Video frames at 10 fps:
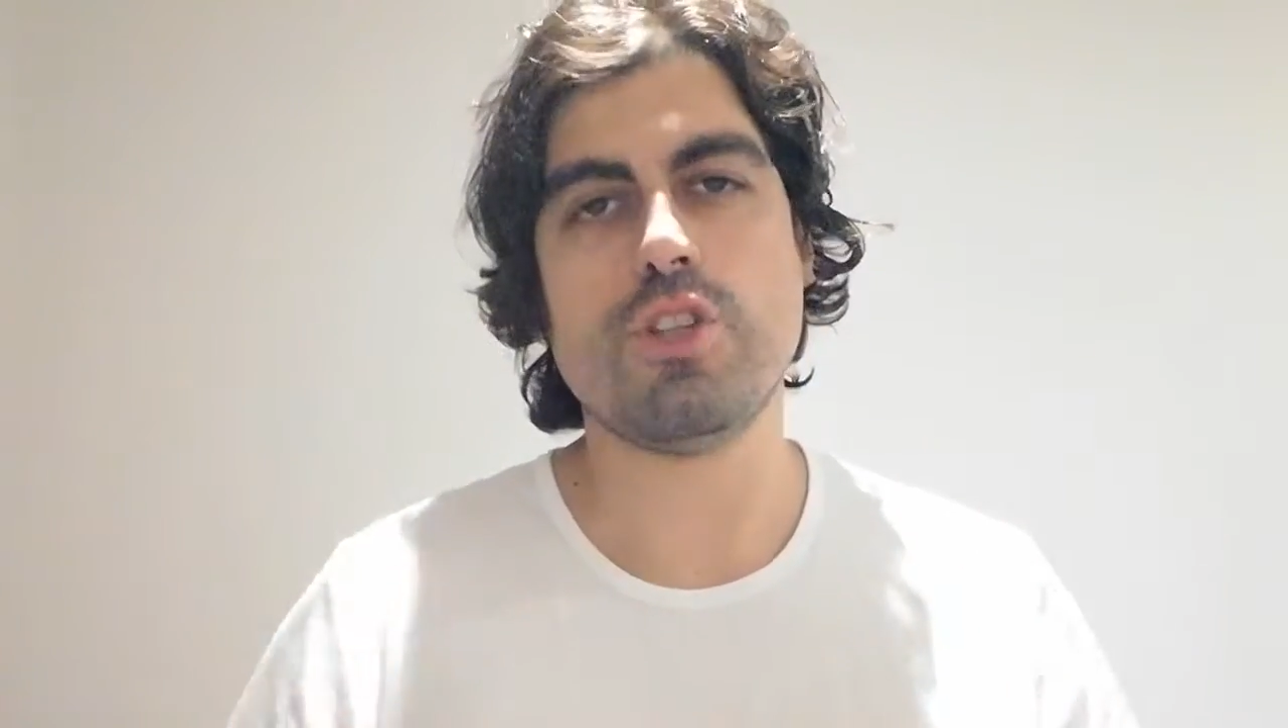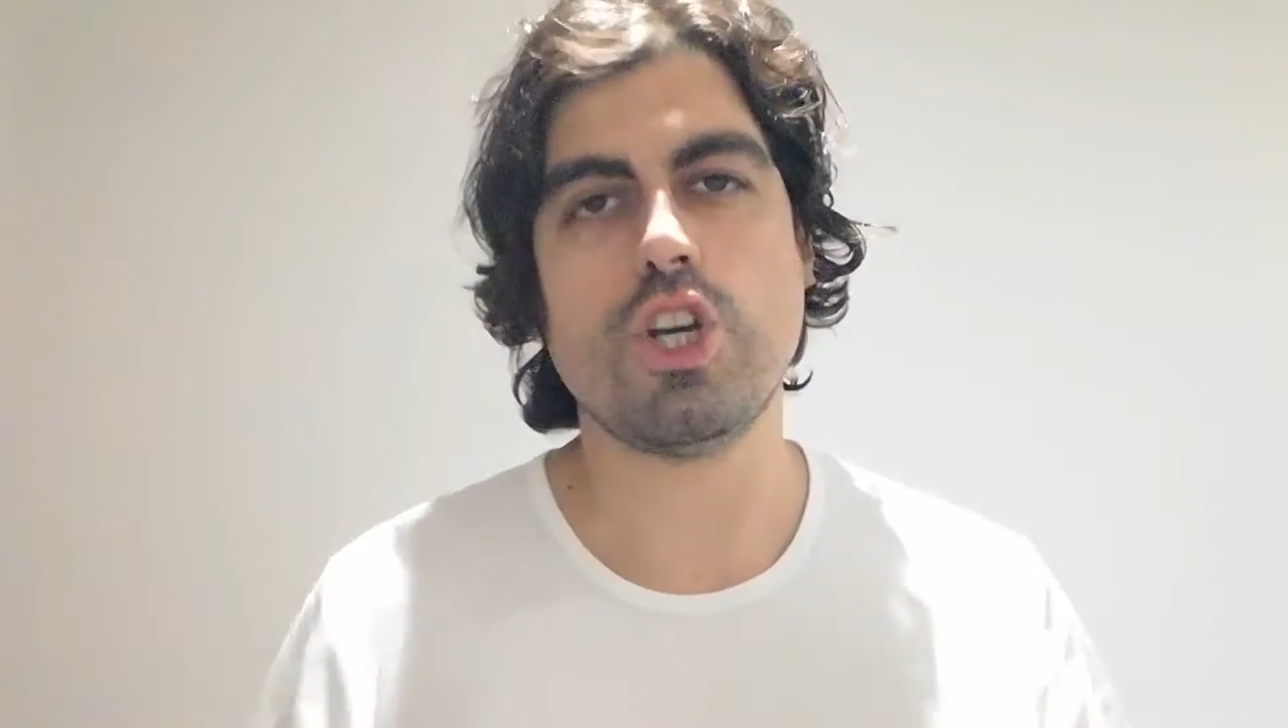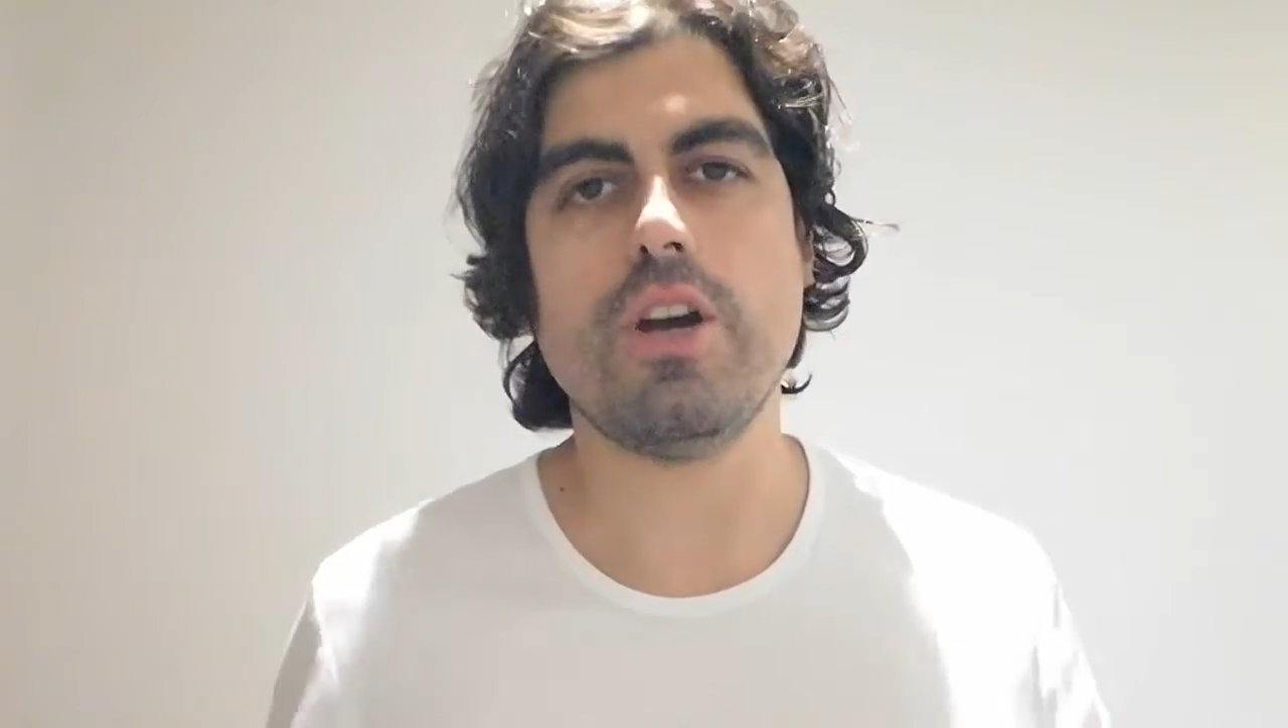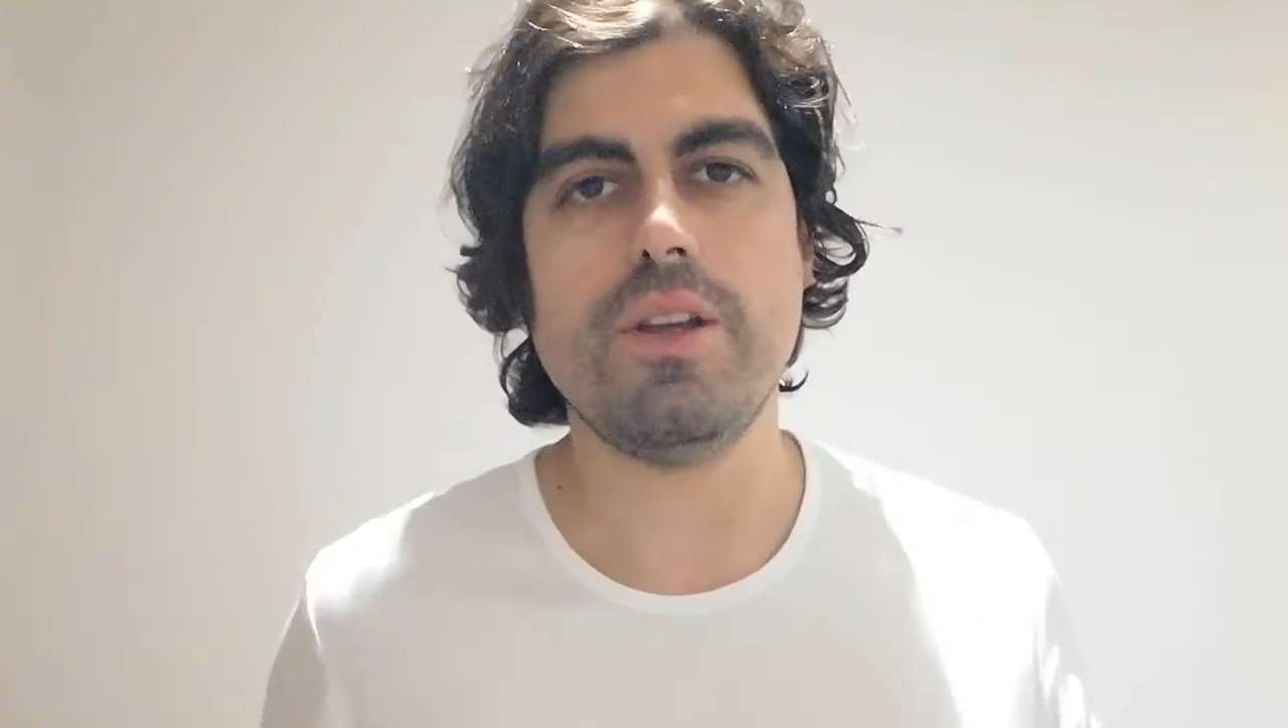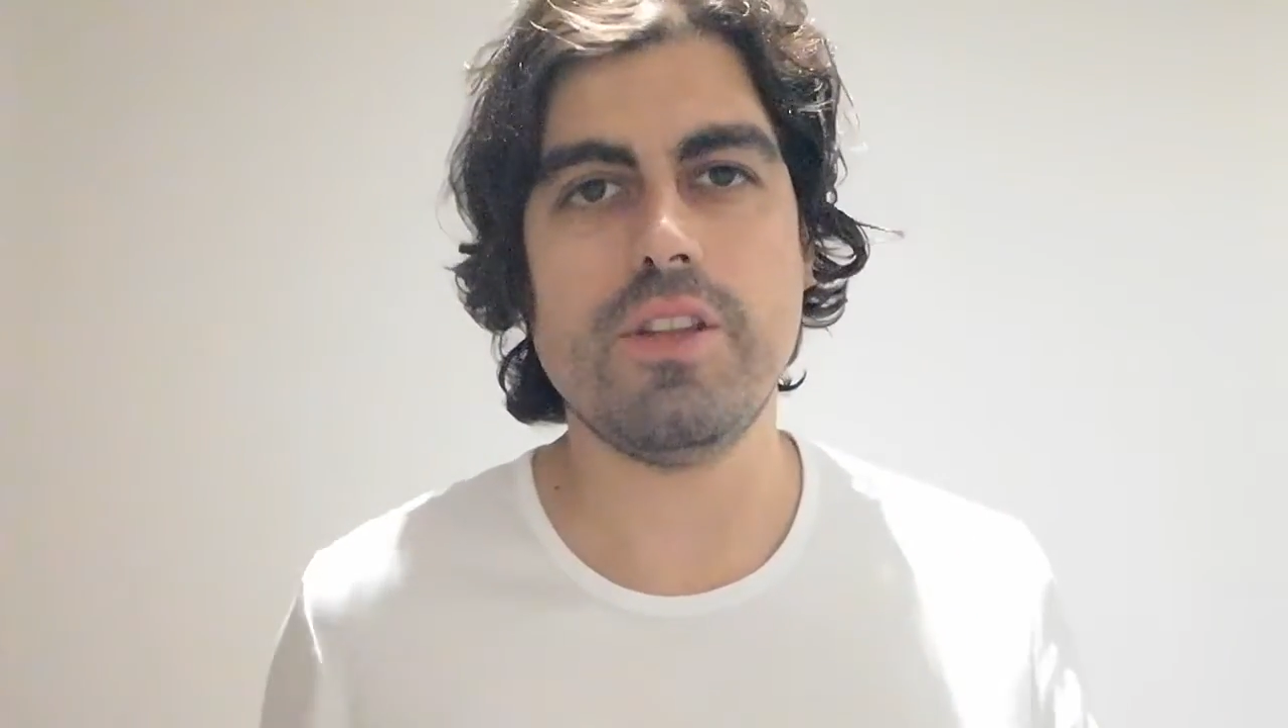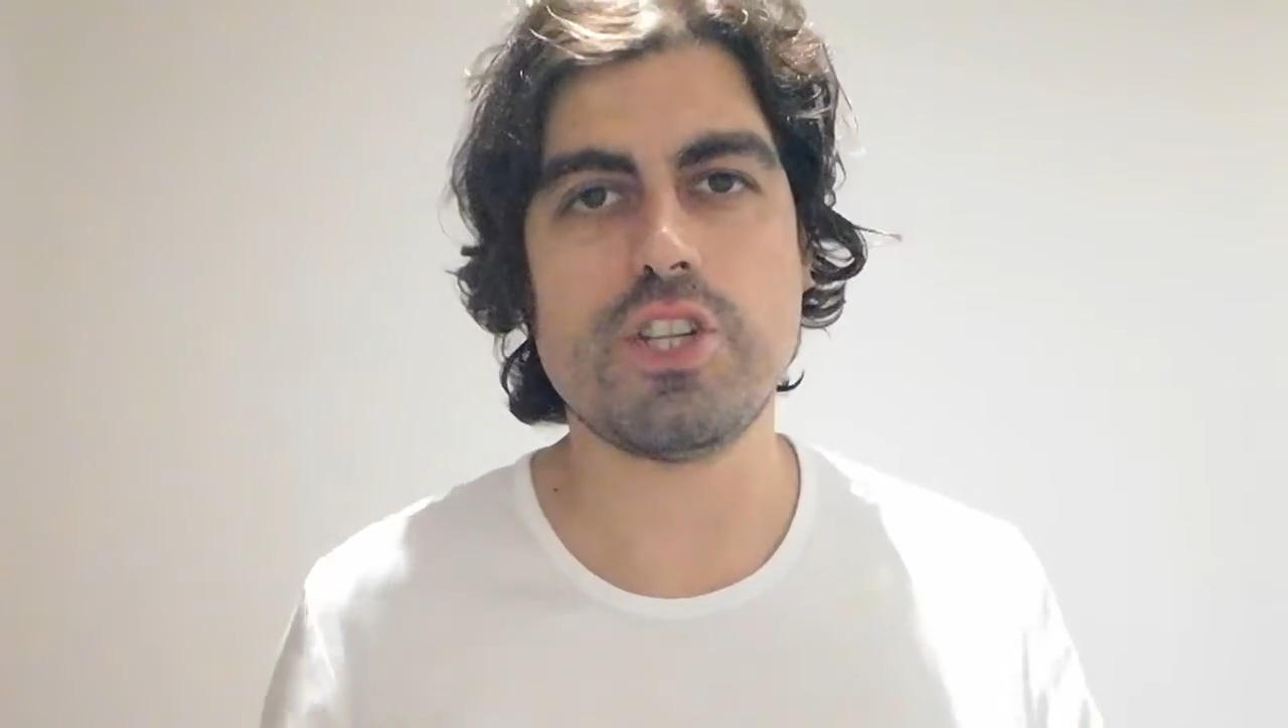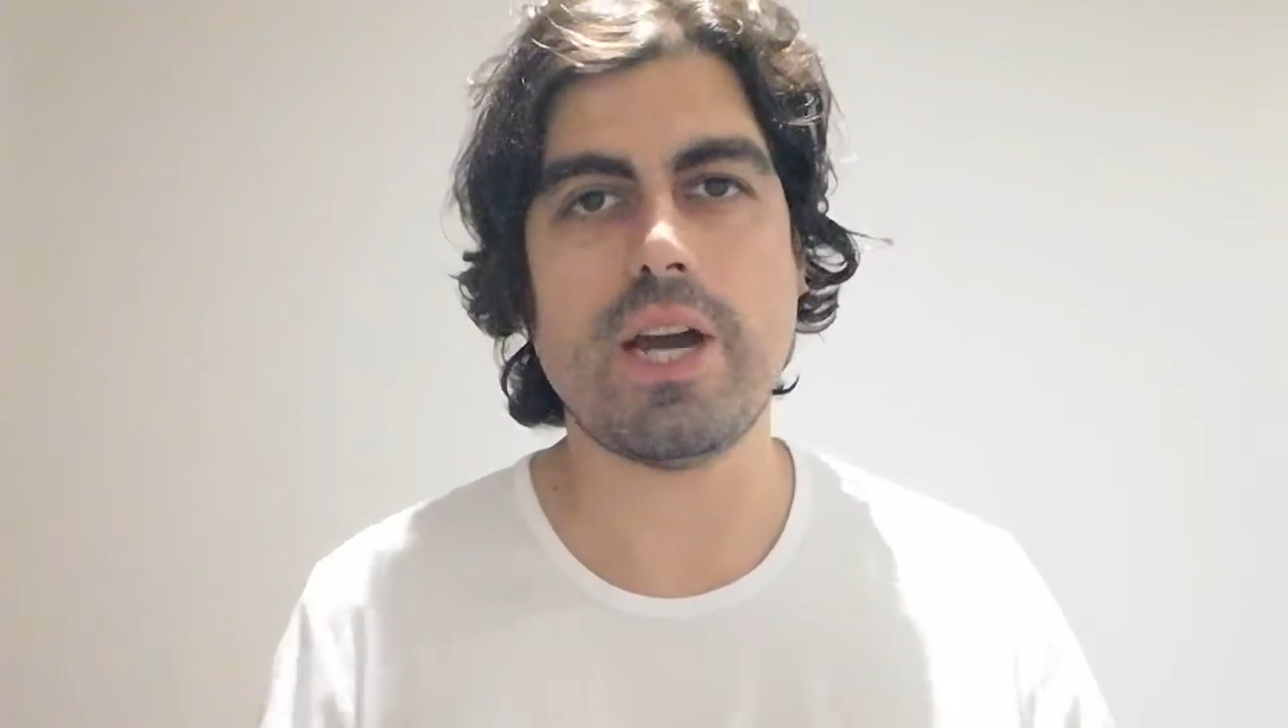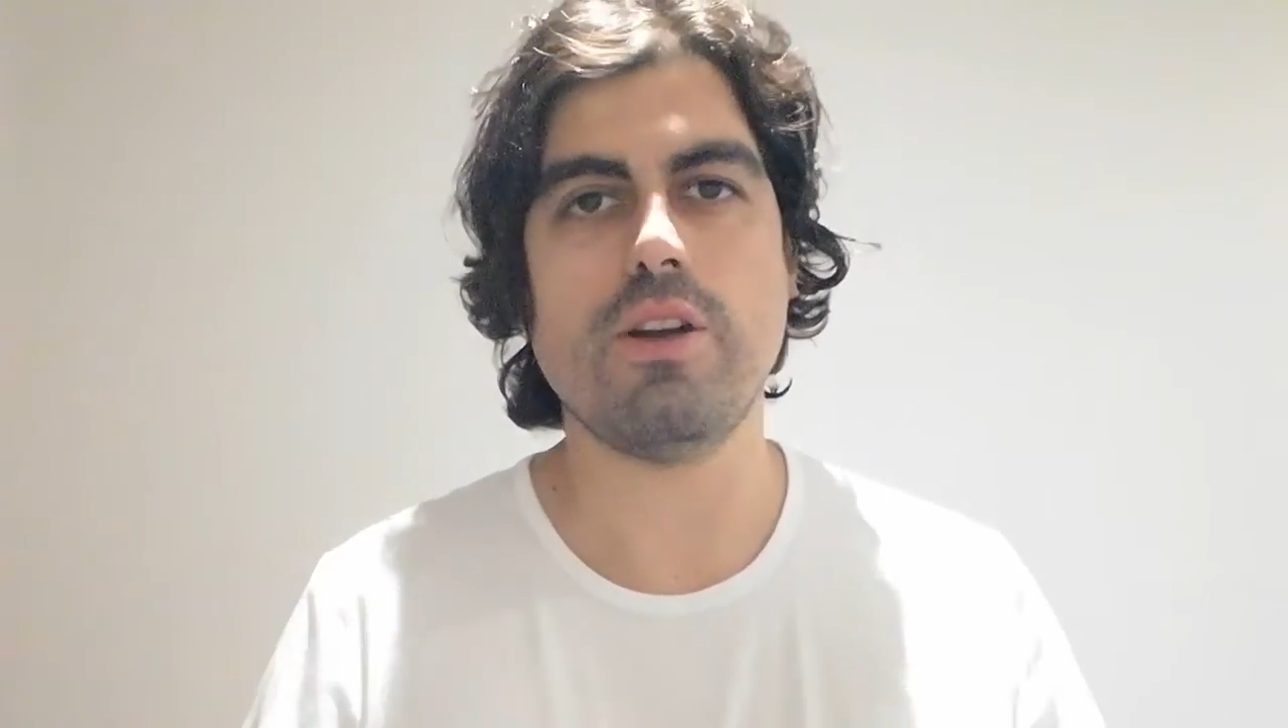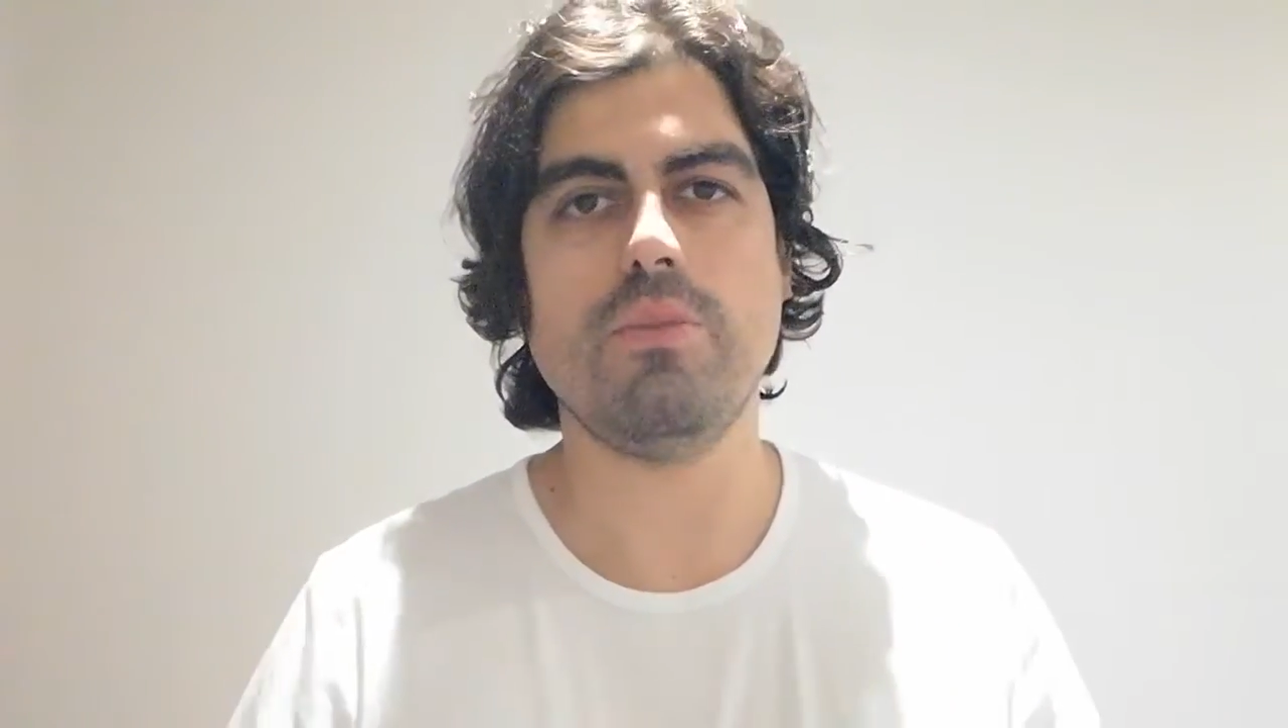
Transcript: joining the channel.